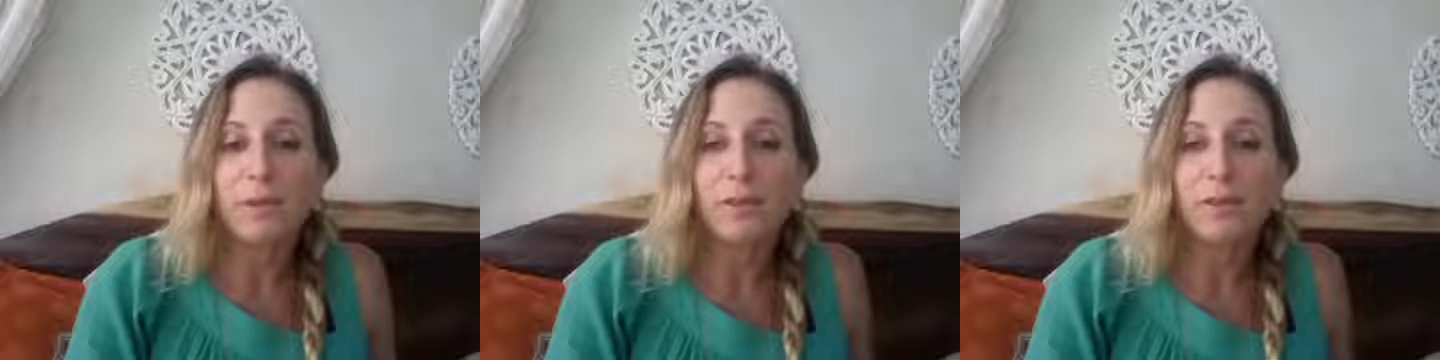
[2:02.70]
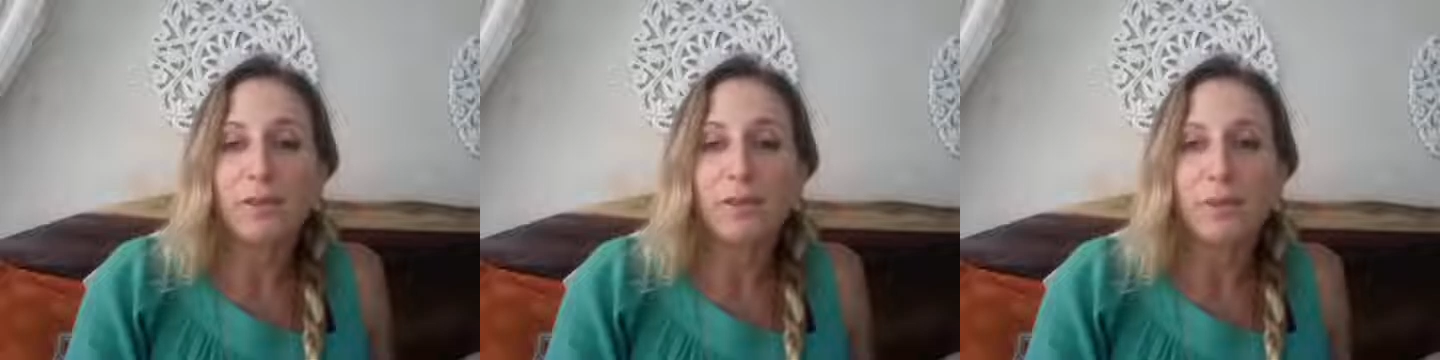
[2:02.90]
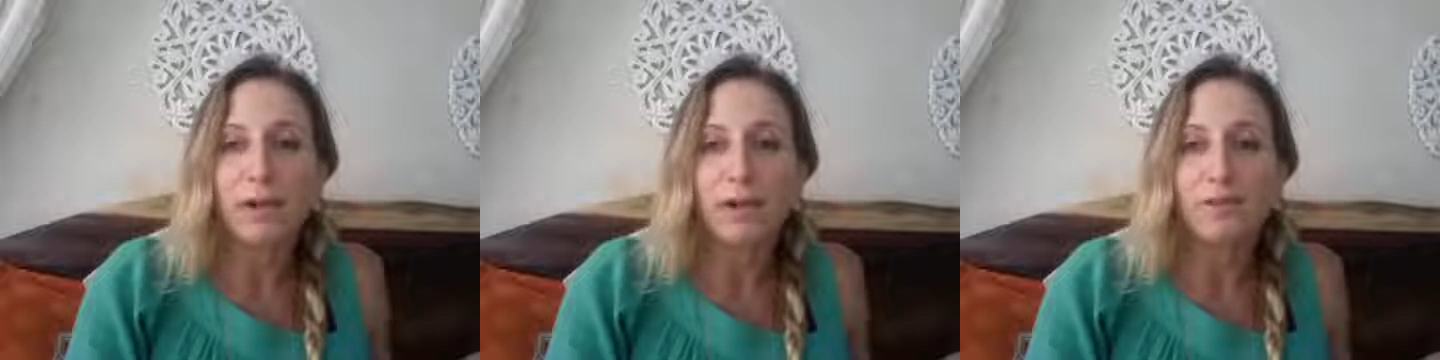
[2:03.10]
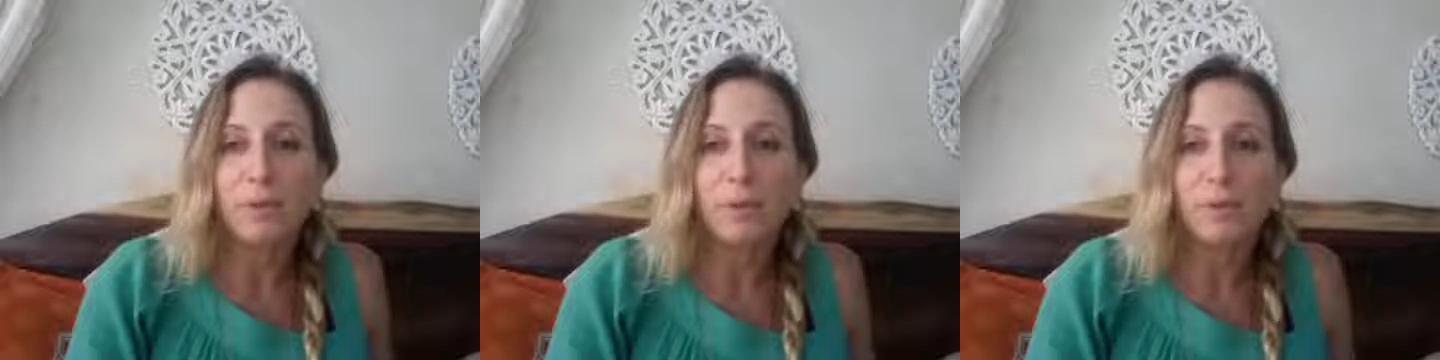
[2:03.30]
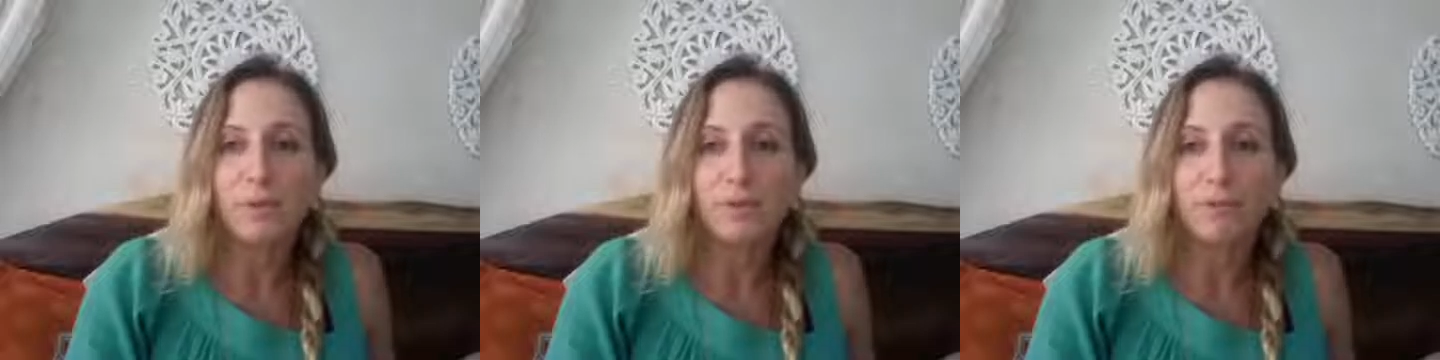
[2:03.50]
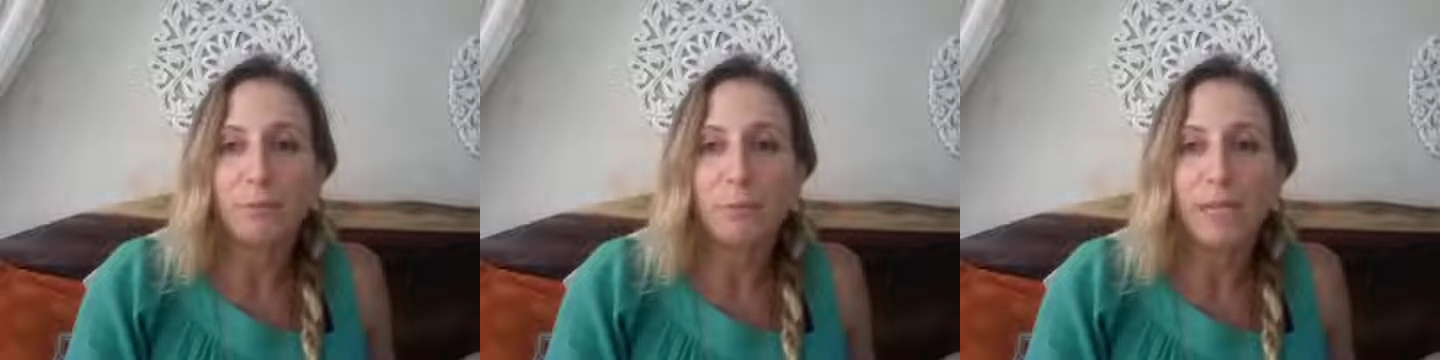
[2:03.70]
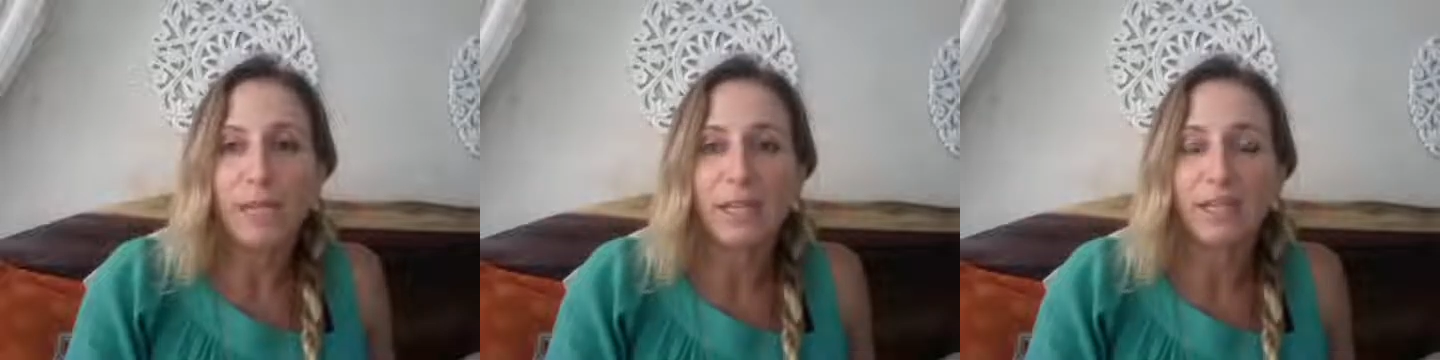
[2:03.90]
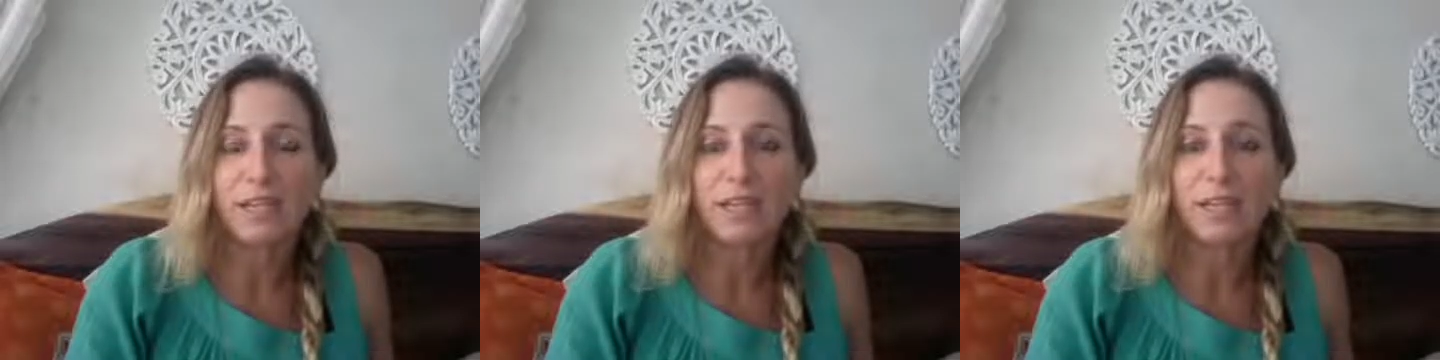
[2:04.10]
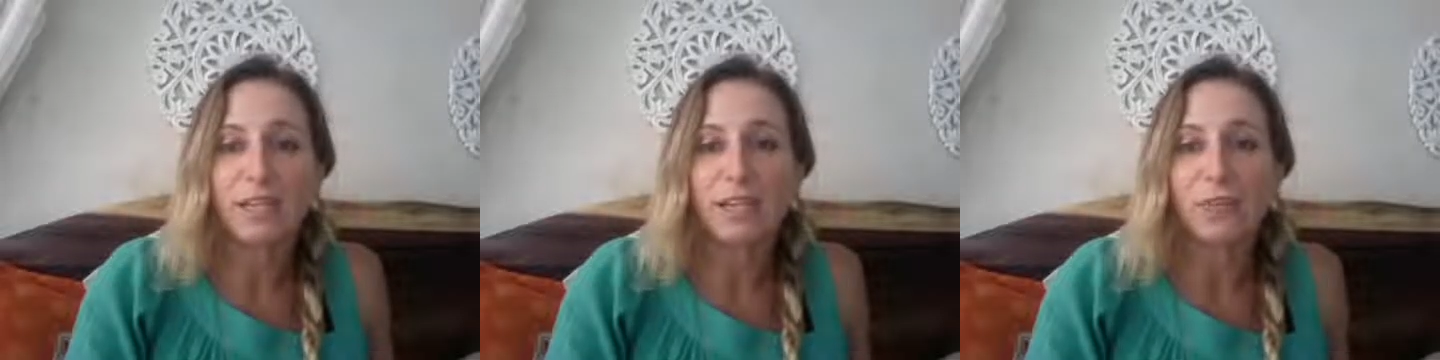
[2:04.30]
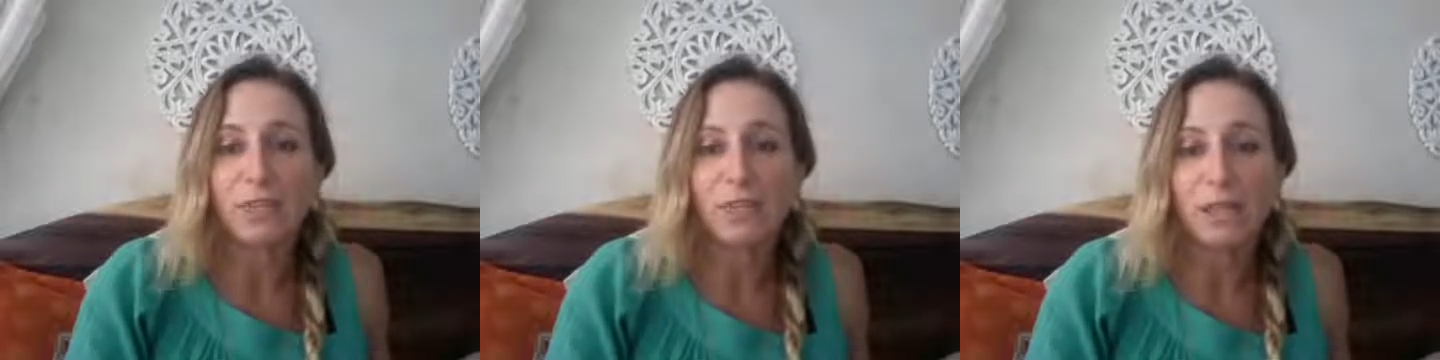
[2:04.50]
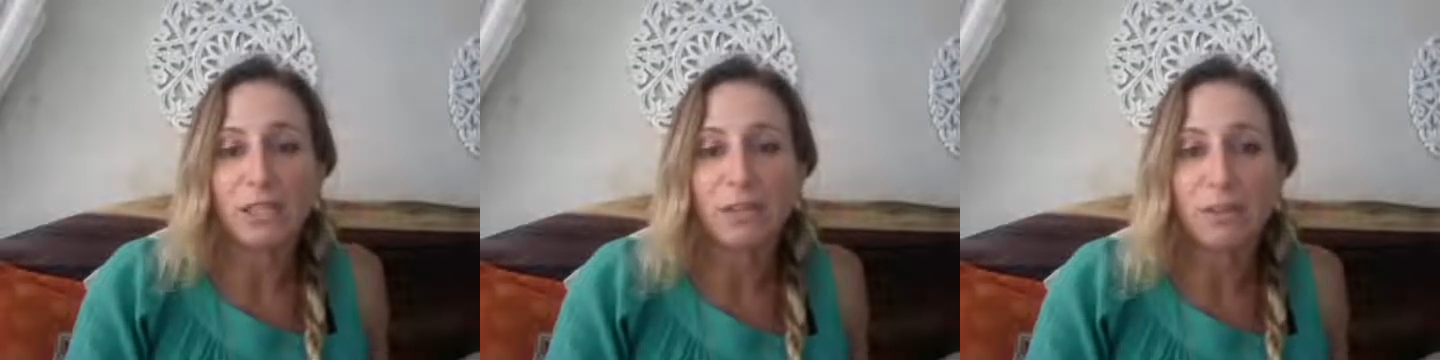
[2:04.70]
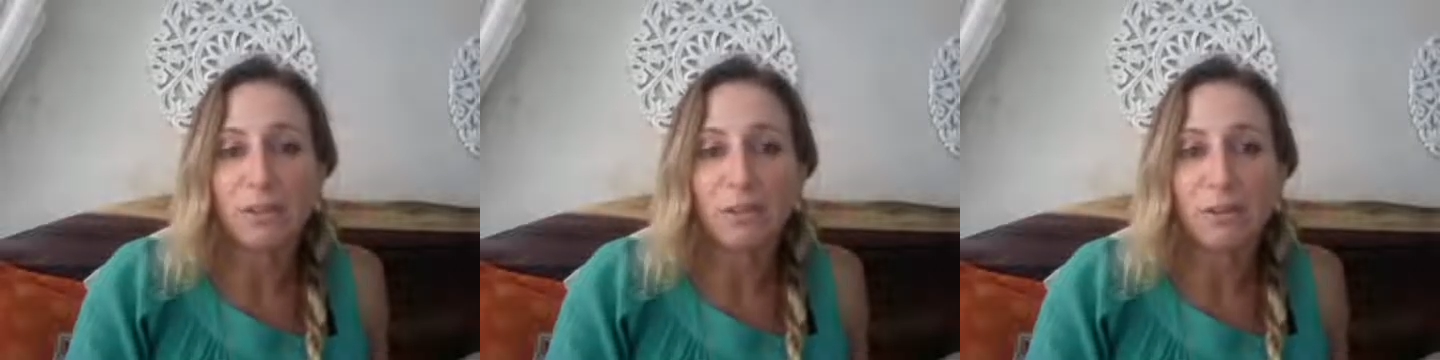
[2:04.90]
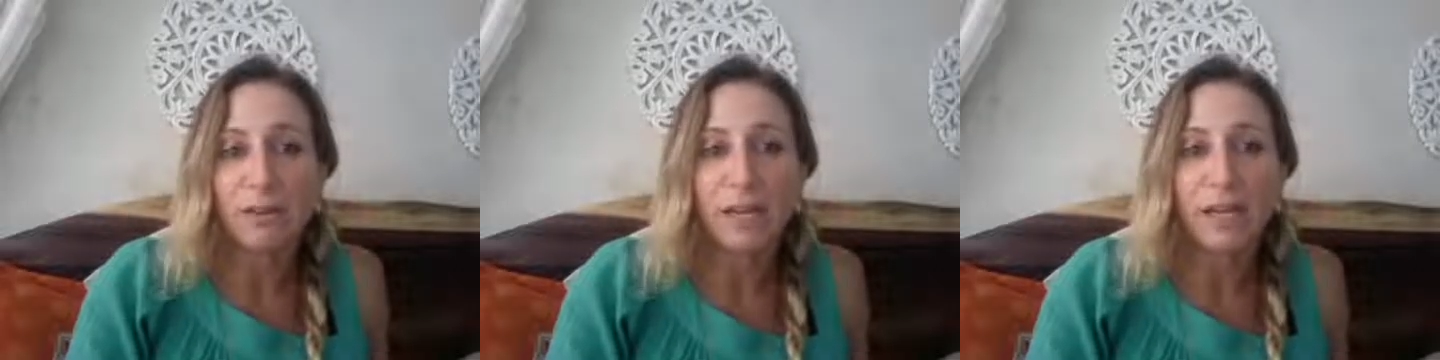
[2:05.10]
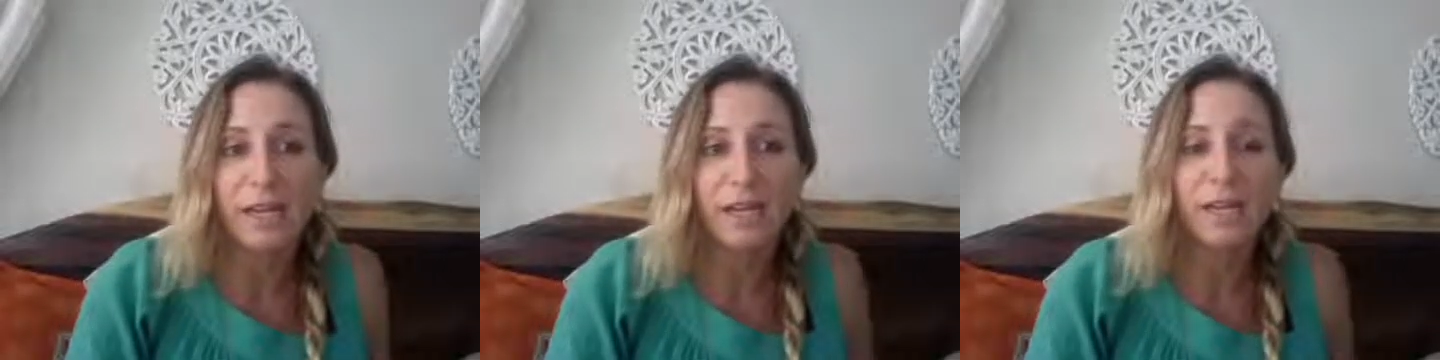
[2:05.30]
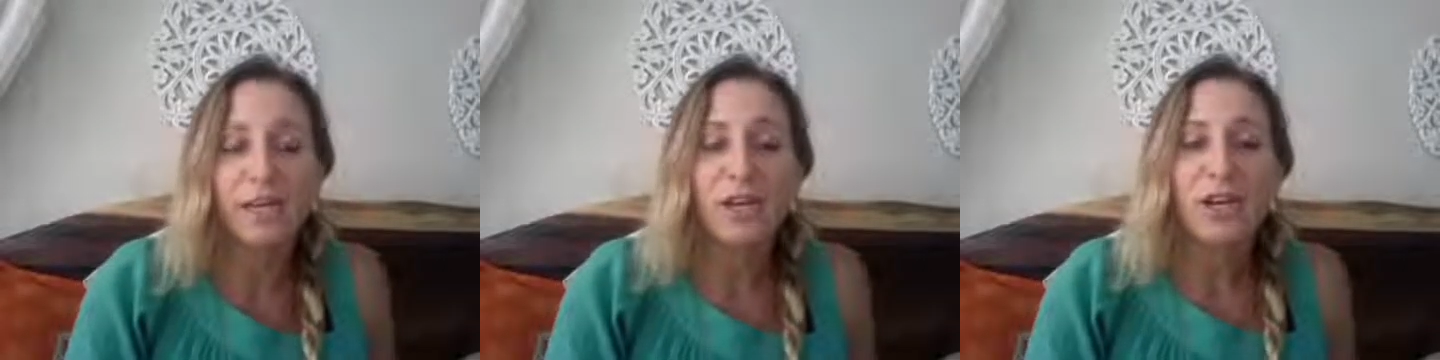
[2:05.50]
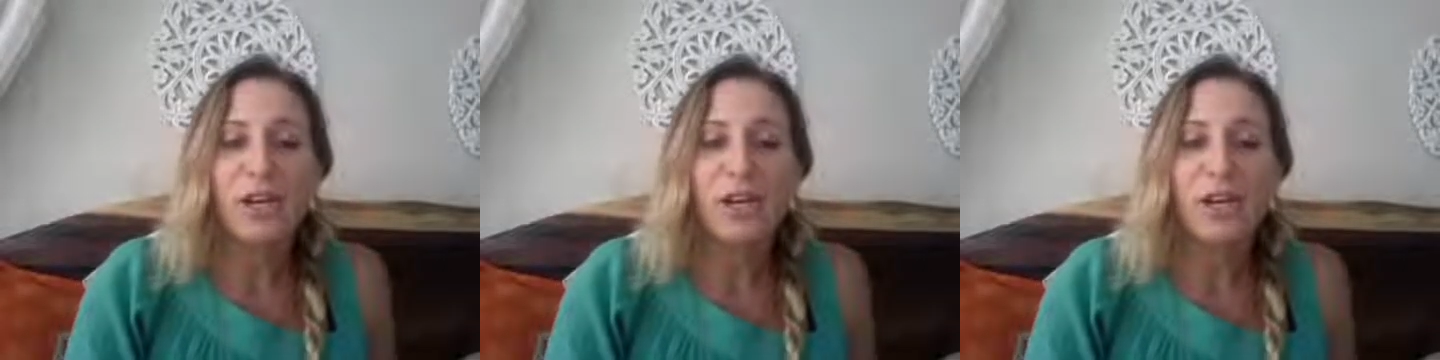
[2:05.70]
also have a bunch of planets in retrograde.